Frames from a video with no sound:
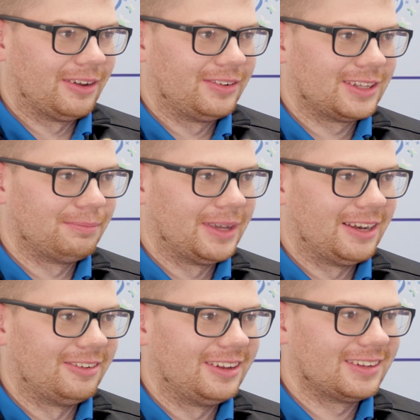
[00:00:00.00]
That was the main
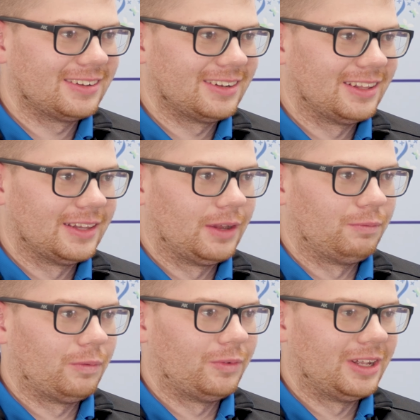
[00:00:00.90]
reason. And then
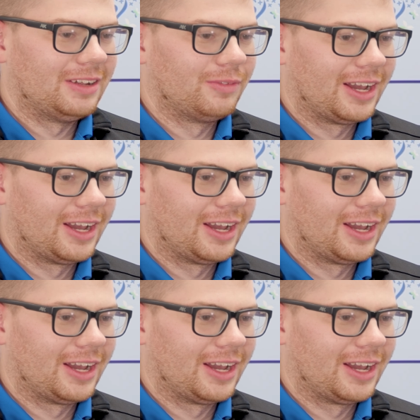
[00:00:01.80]
when